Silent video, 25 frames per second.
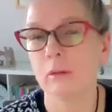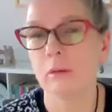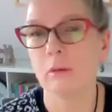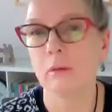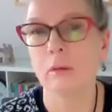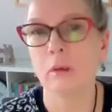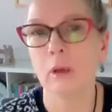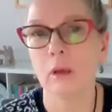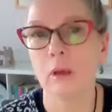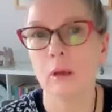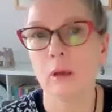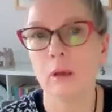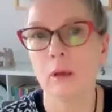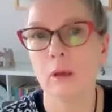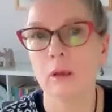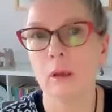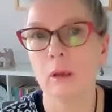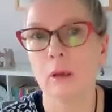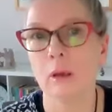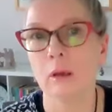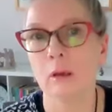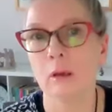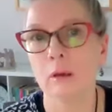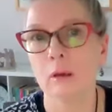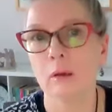
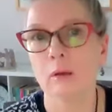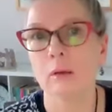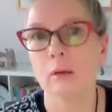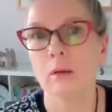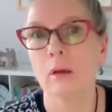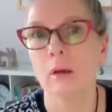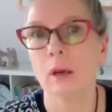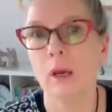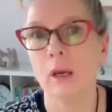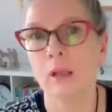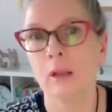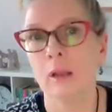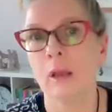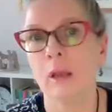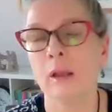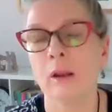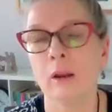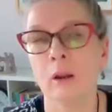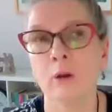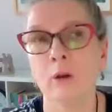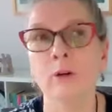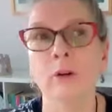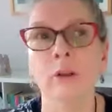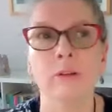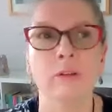Yeah. And
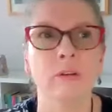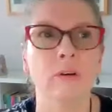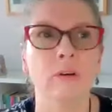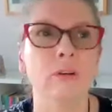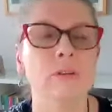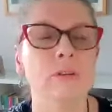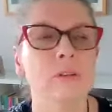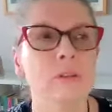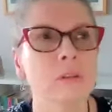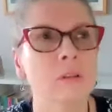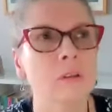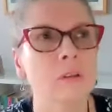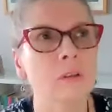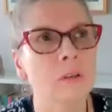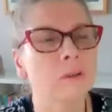only those.